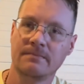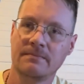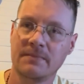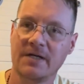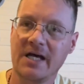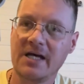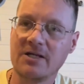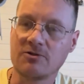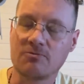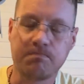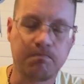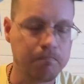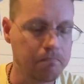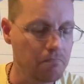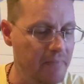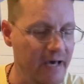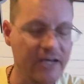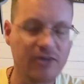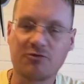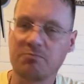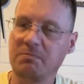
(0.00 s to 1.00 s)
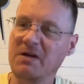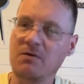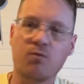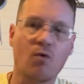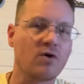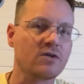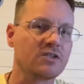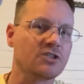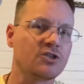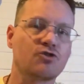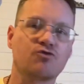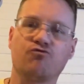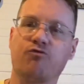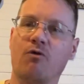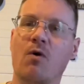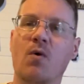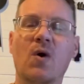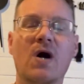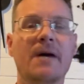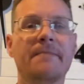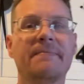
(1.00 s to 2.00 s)
It makes me want to
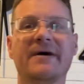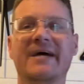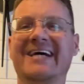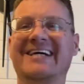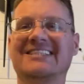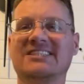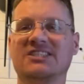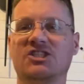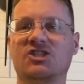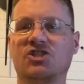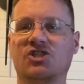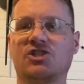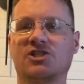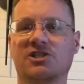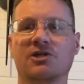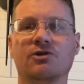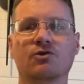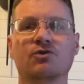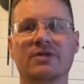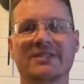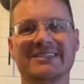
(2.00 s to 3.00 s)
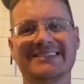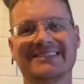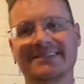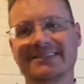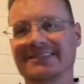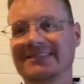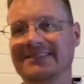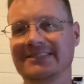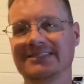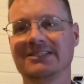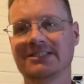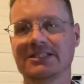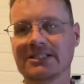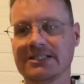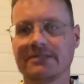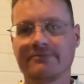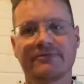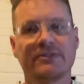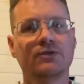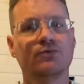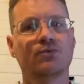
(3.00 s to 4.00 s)
throw up and choke
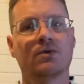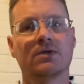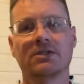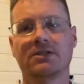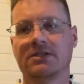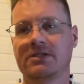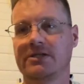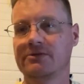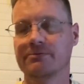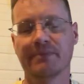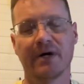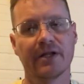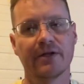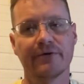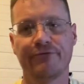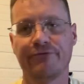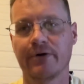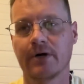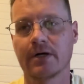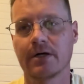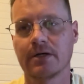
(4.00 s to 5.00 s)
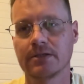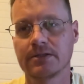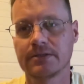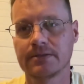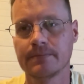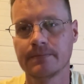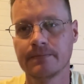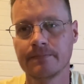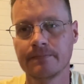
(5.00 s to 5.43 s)
every one of these motherfuckers.